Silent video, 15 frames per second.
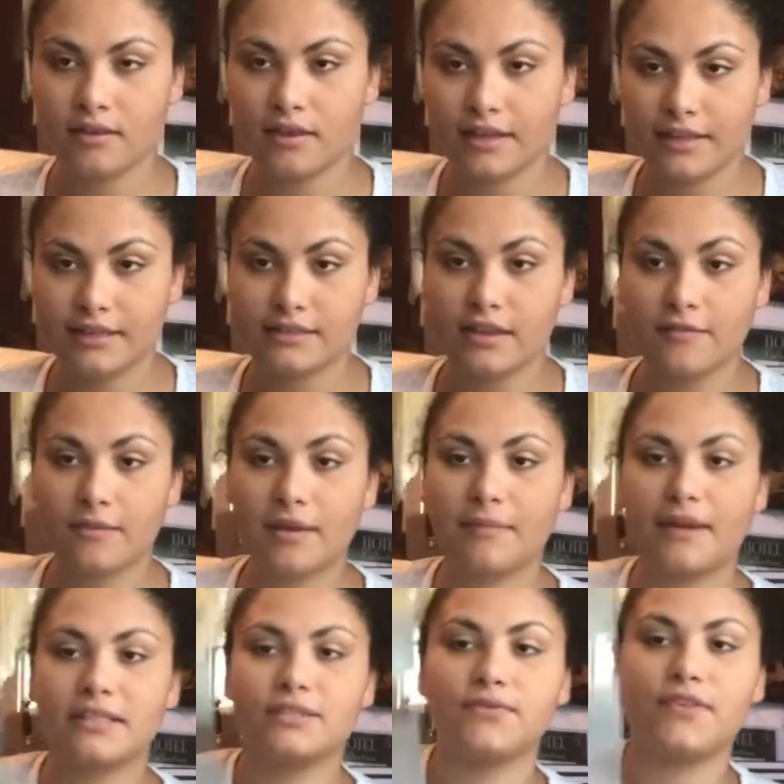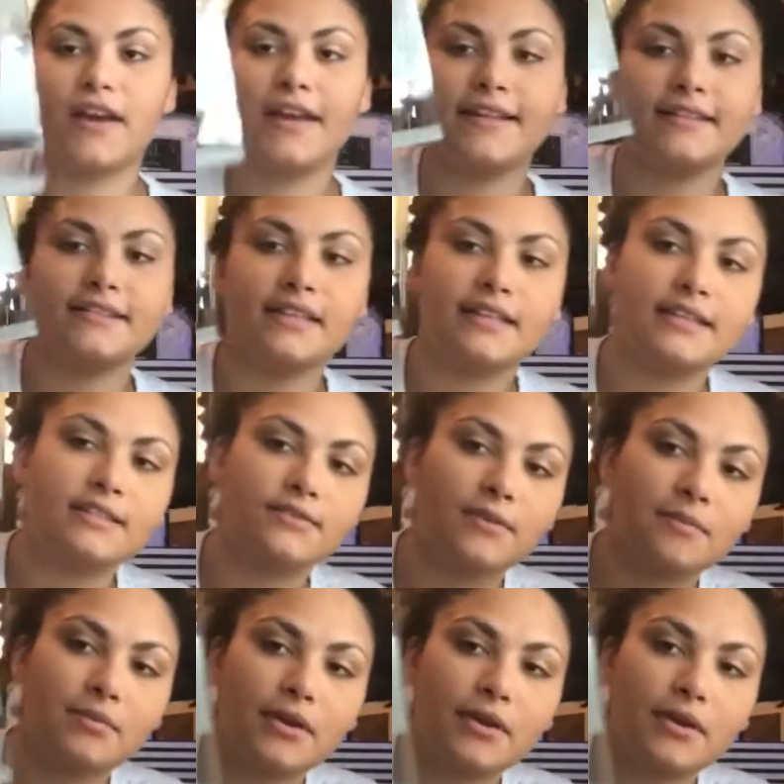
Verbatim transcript: is of my best friends and it's from